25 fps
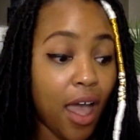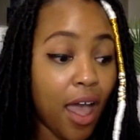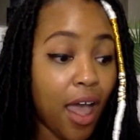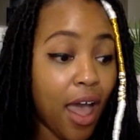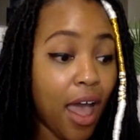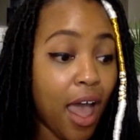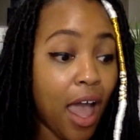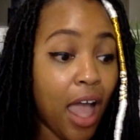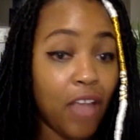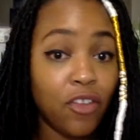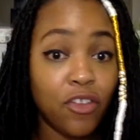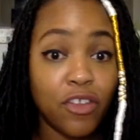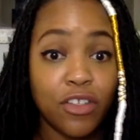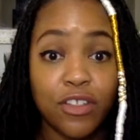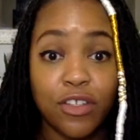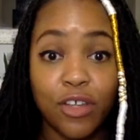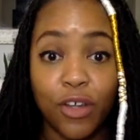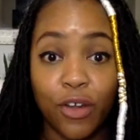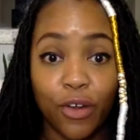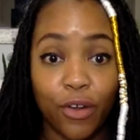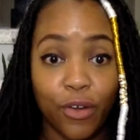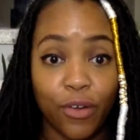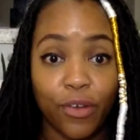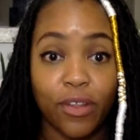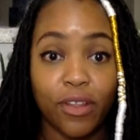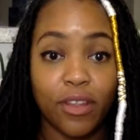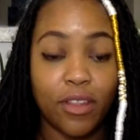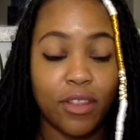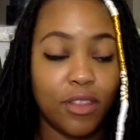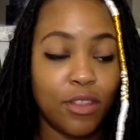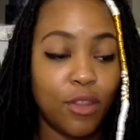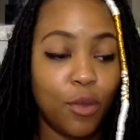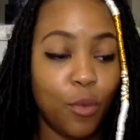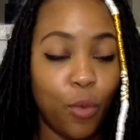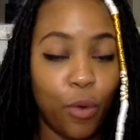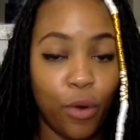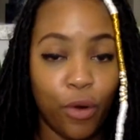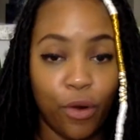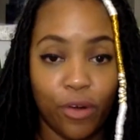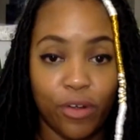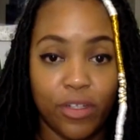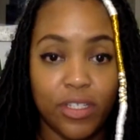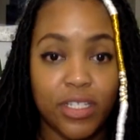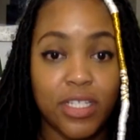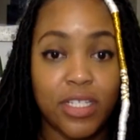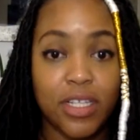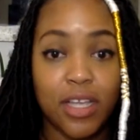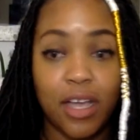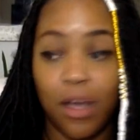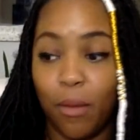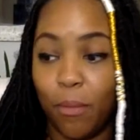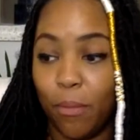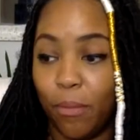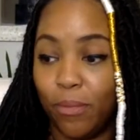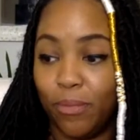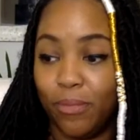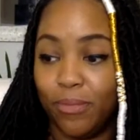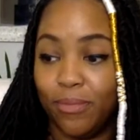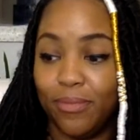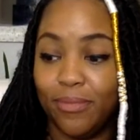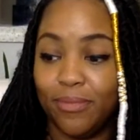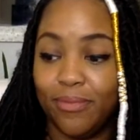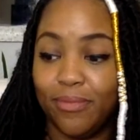I just heard the word scum.